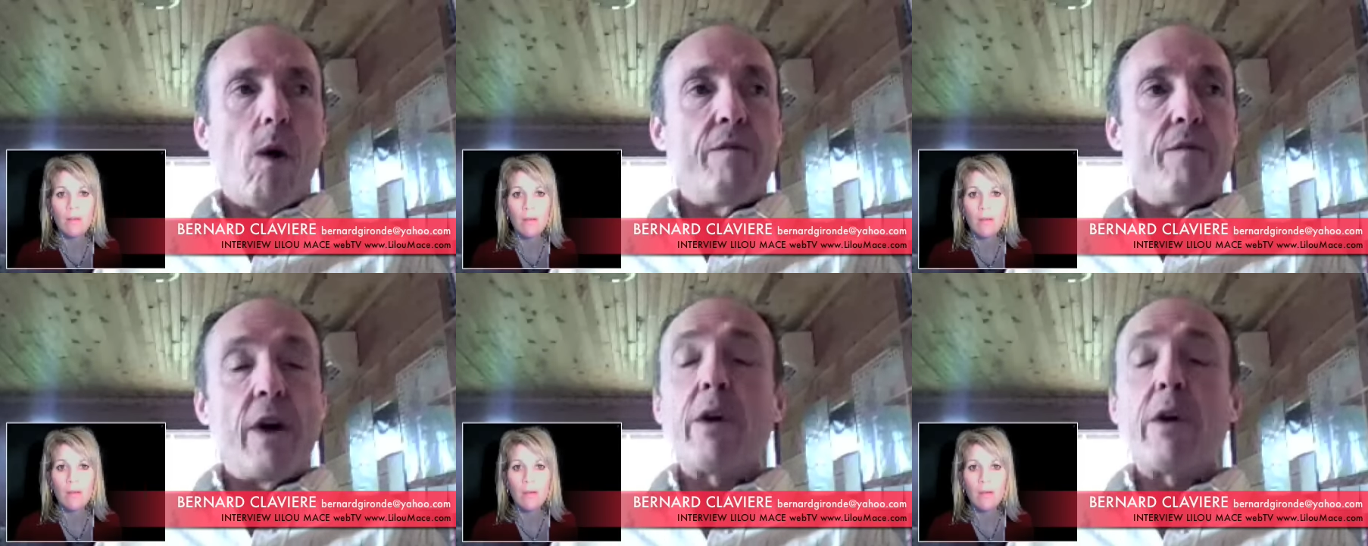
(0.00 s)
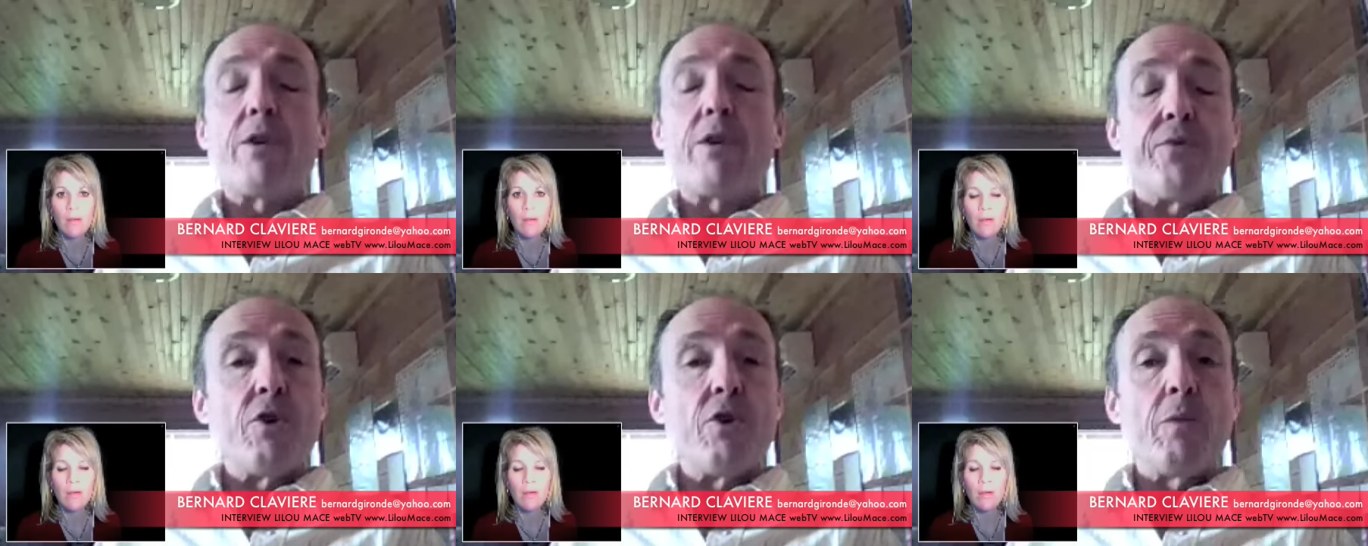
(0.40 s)
Speaker 1: very
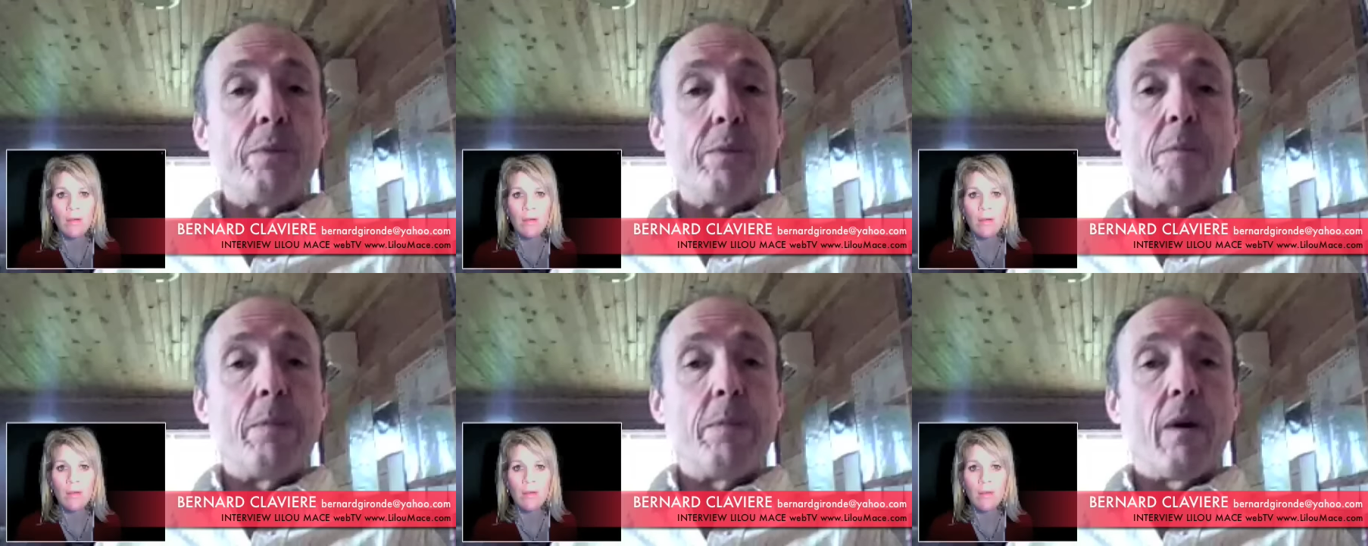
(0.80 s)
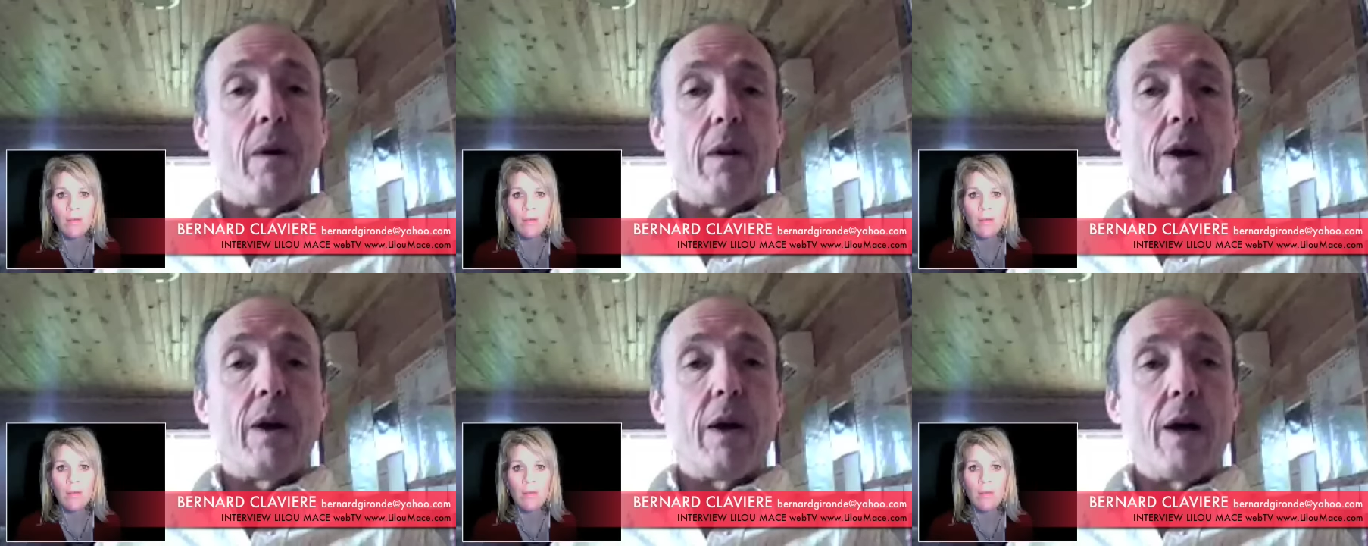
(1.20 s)
few people.
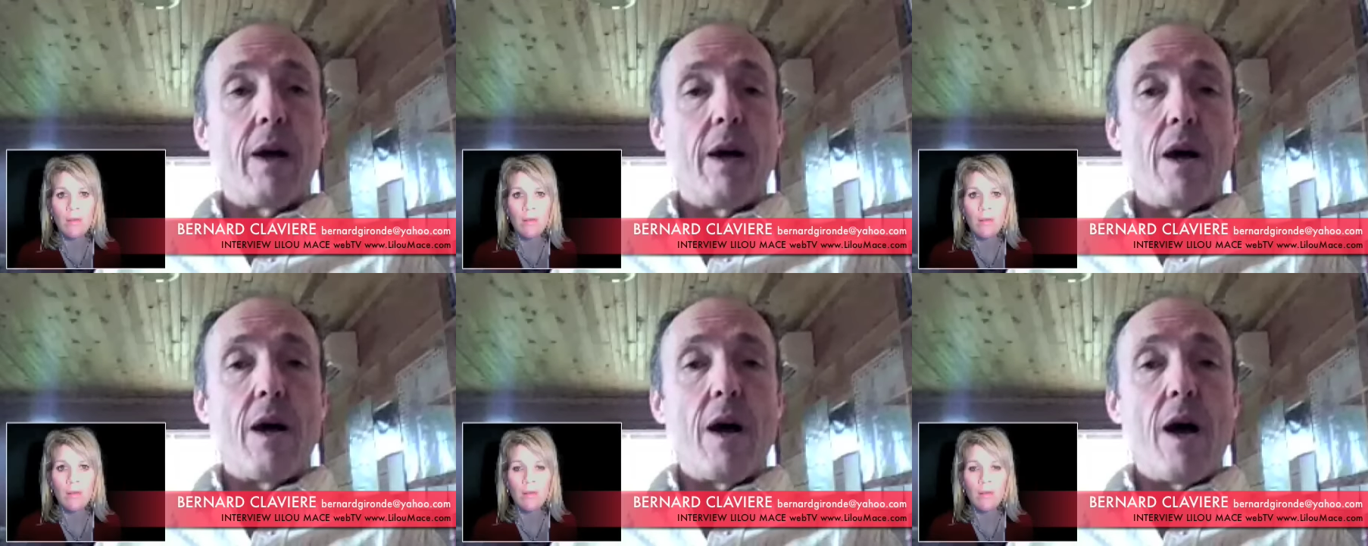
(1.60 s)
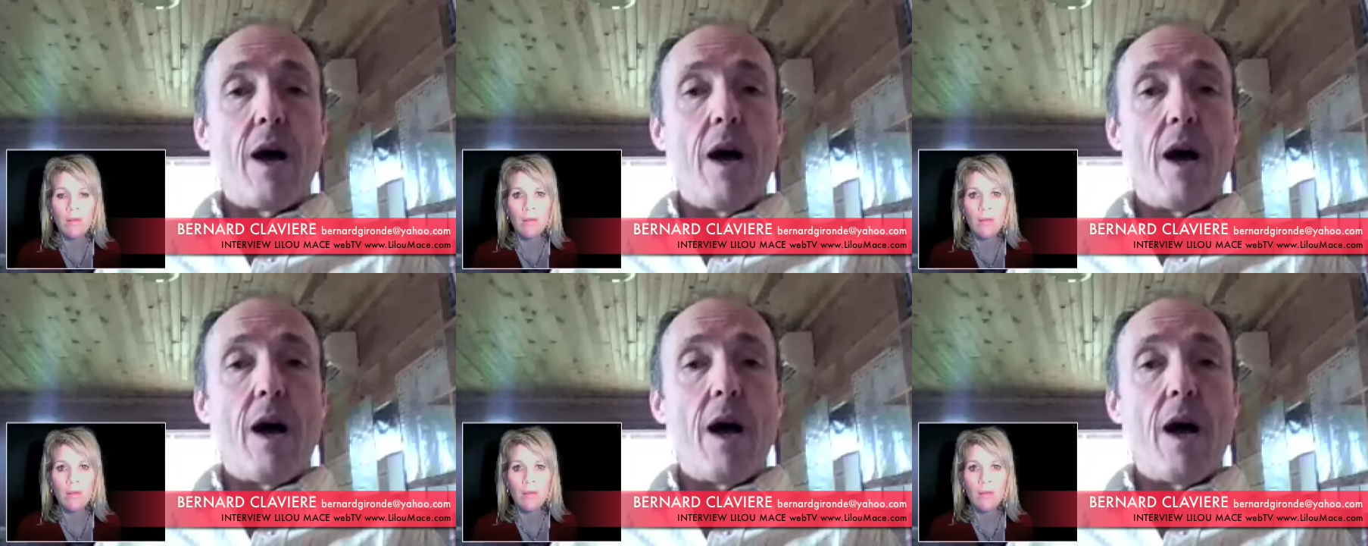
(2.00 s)

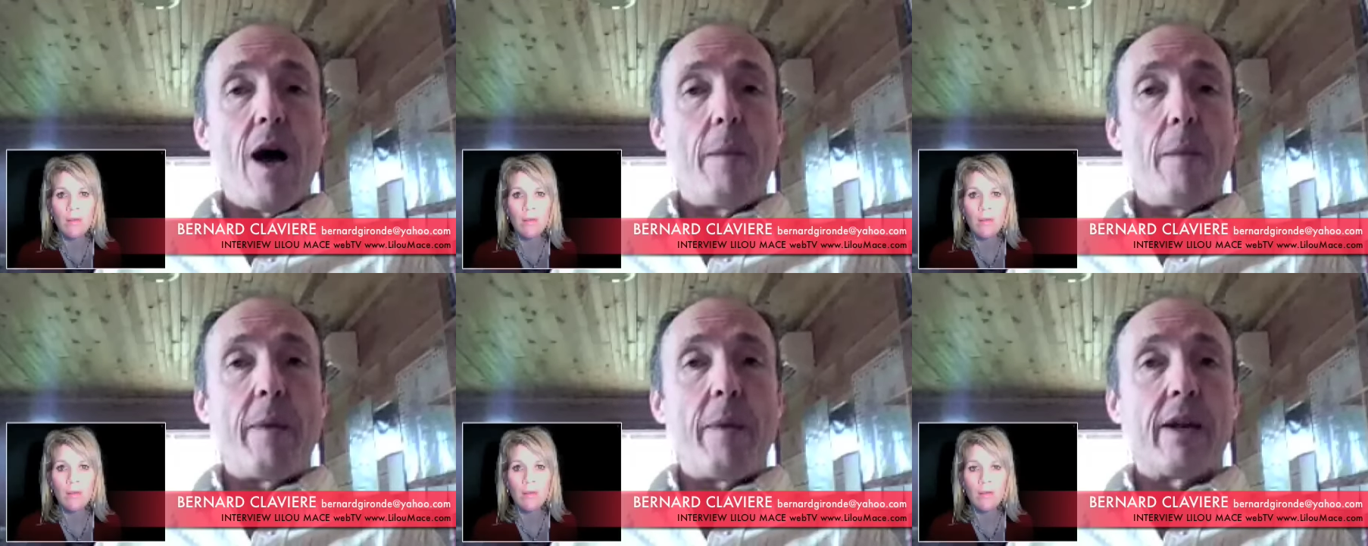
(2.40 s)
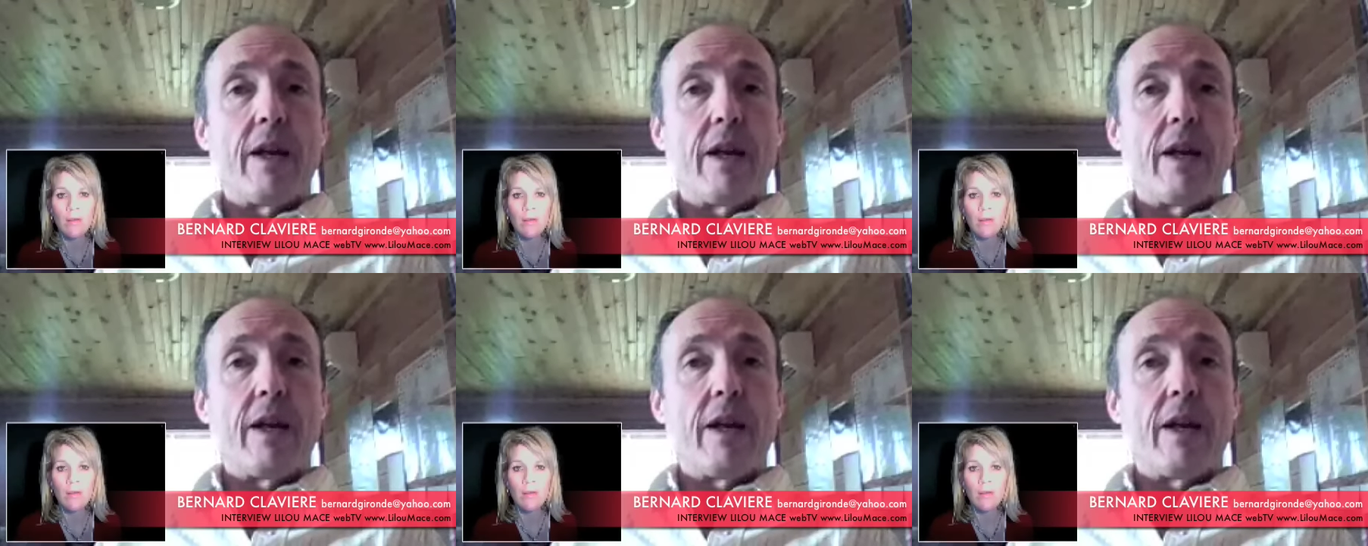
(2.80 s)
I mean,